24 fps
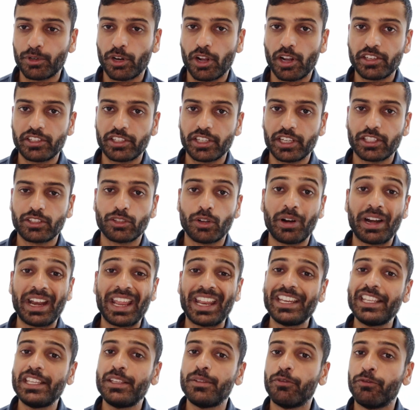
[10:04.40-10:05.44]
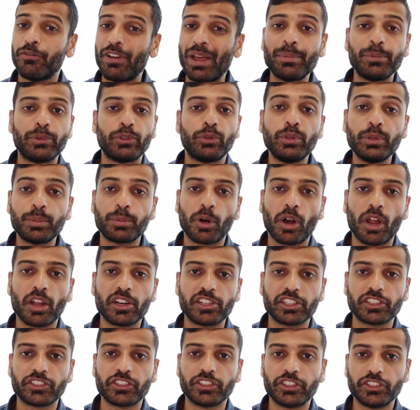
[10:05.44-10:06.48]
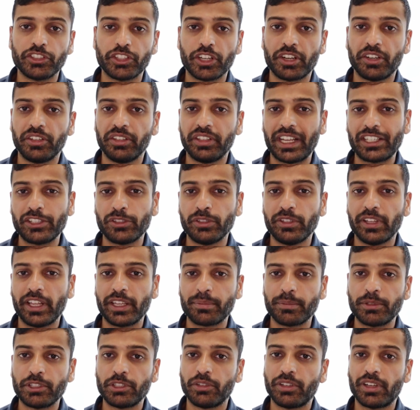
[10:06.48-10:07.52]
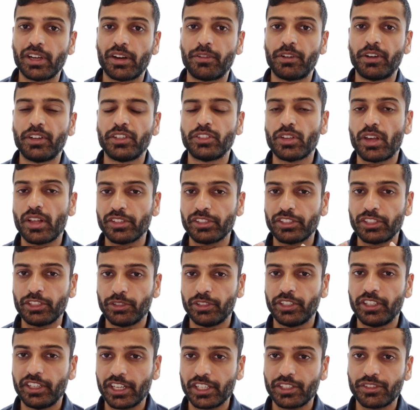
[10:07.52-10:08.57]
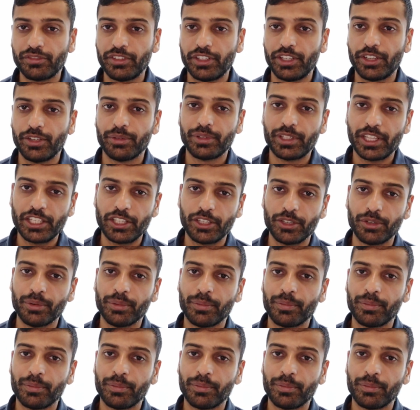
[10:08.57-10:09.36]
projects or any Web3 projects in general that you'd like me to cover. So, I'll see you in the next video. Thank you.